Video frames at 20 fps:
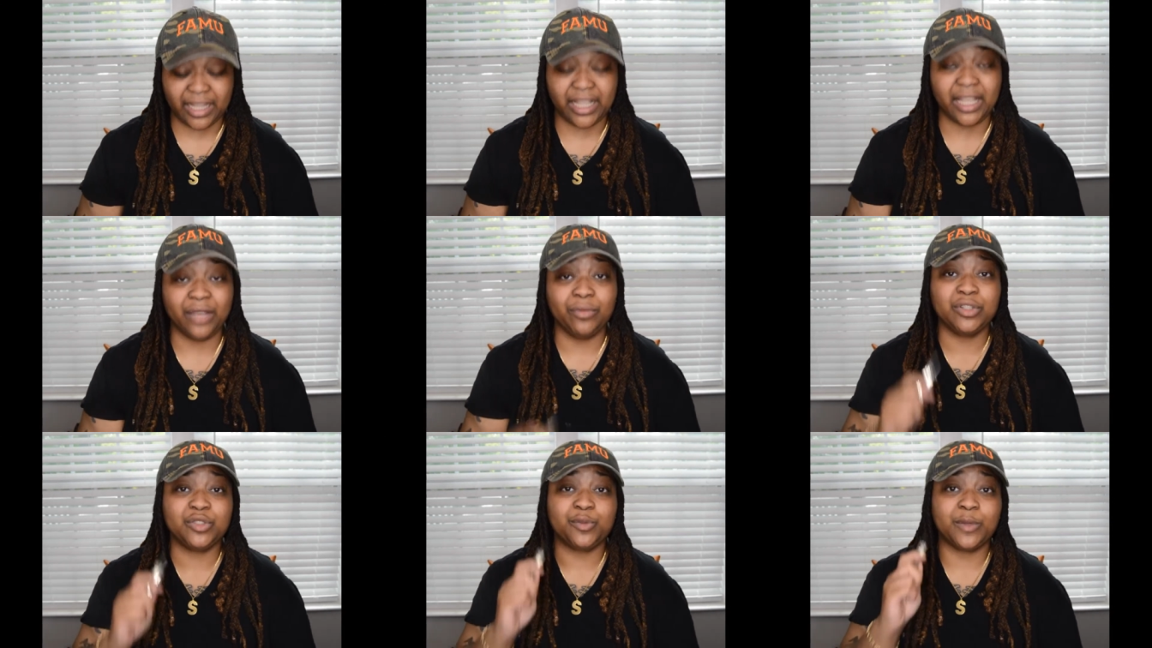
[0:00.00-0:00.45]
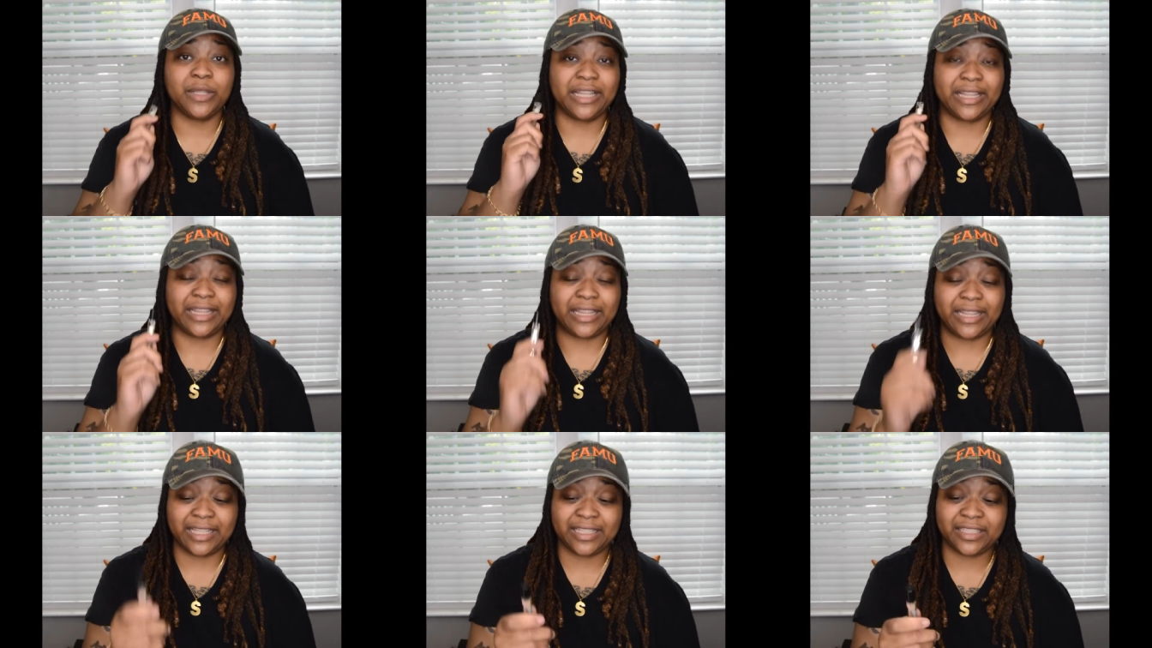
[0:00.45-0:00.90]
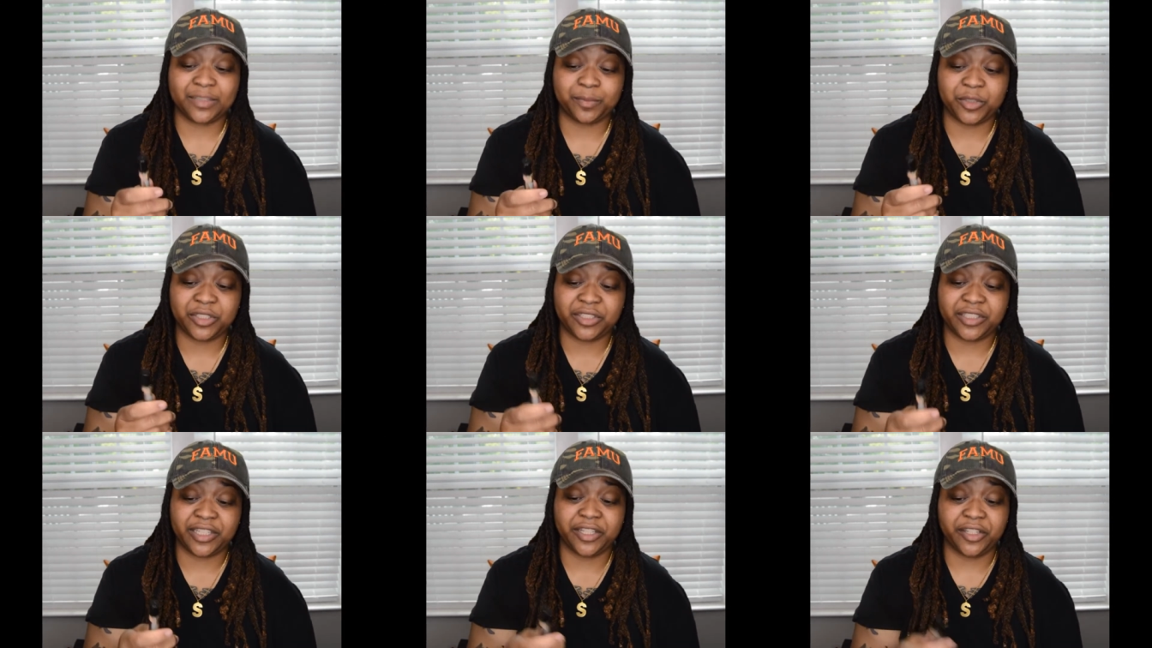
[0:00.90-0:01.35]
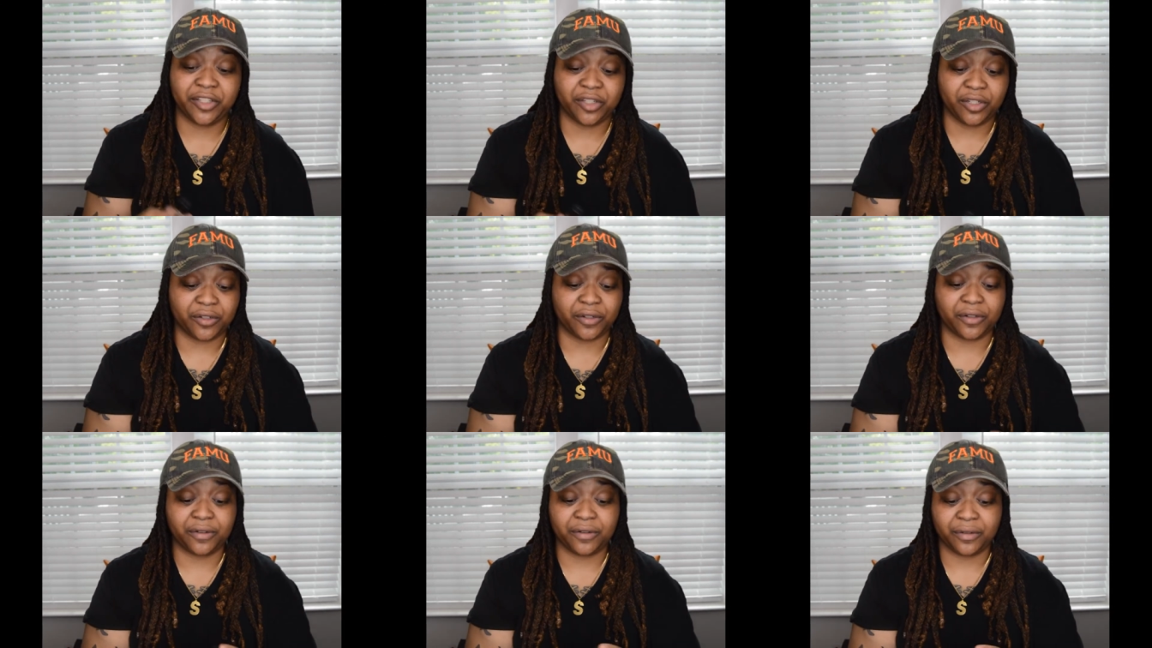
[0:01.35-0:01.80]
It was with this
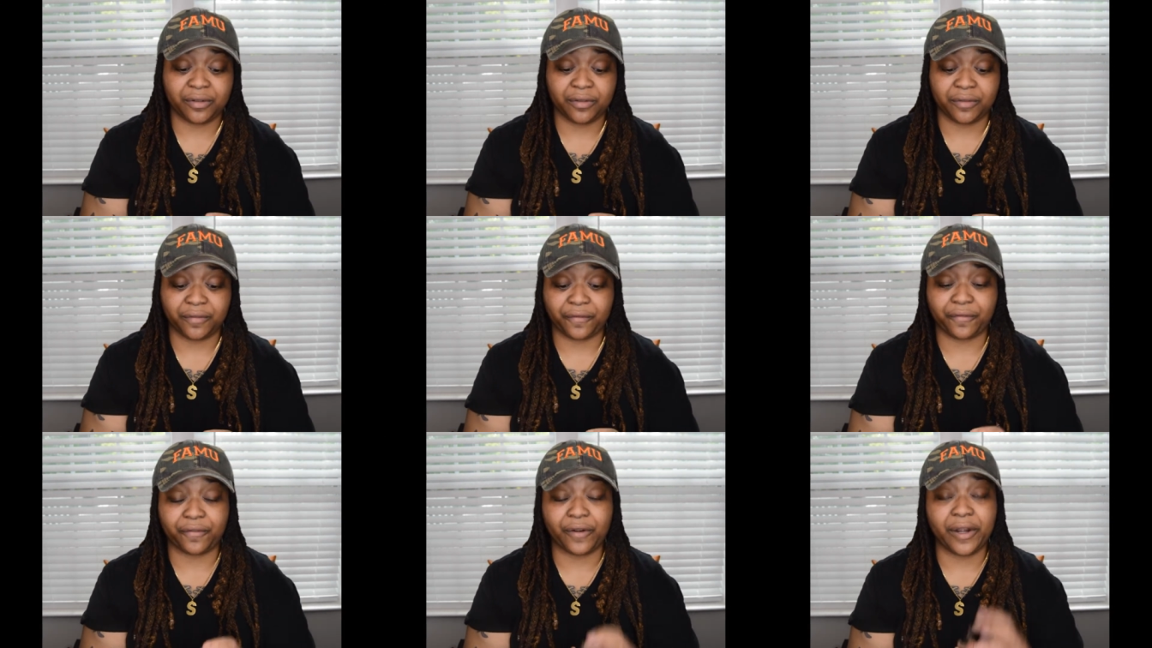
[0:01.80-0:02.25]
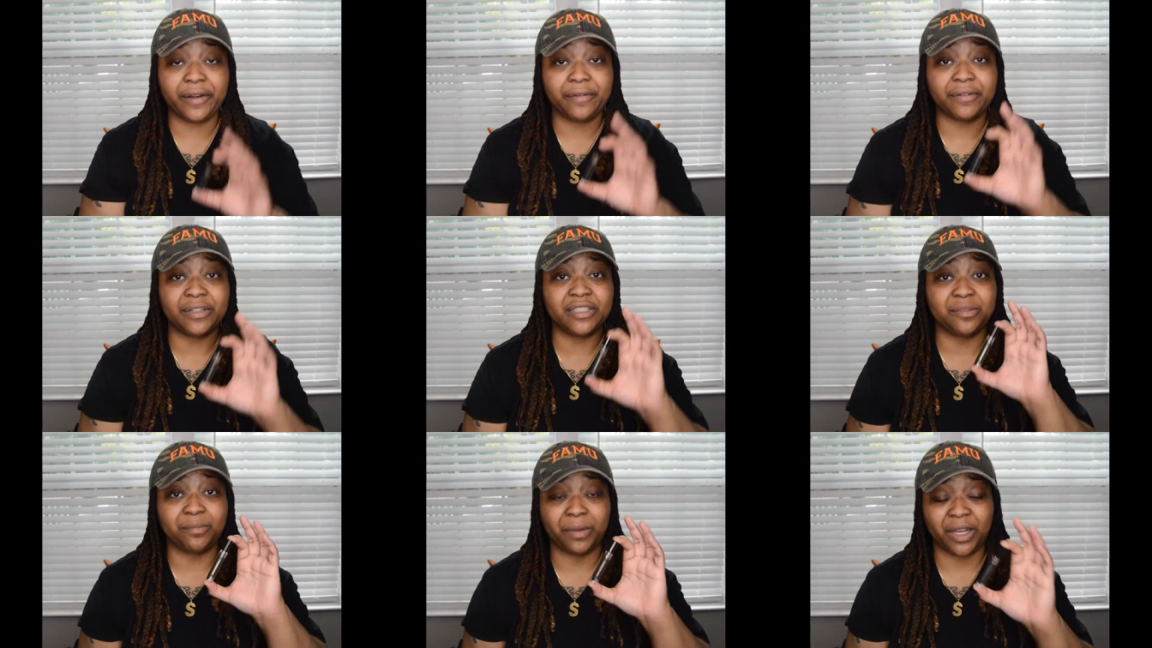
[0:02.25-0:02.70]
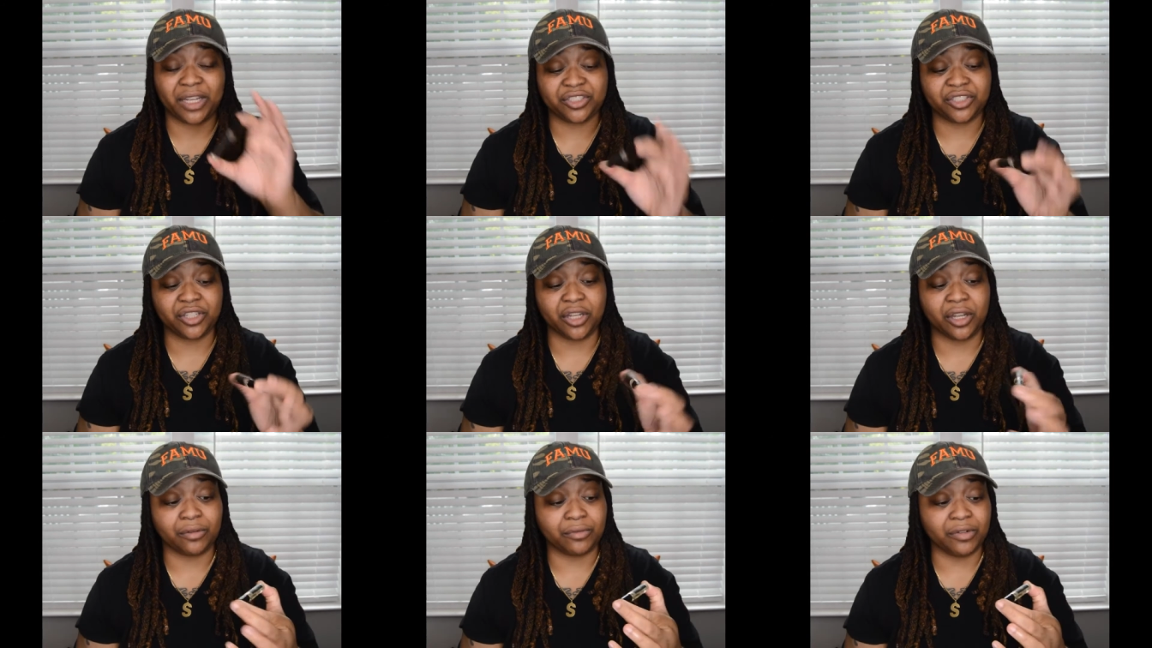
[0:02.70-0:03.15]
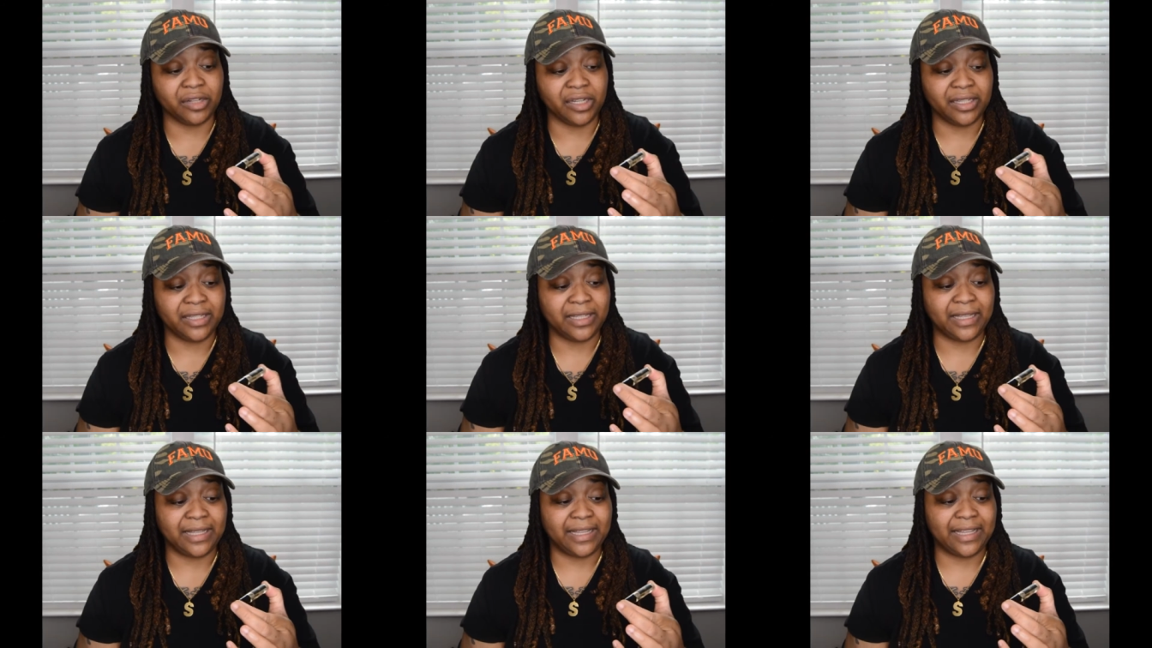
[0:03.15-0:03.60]
particular fragrance by Genre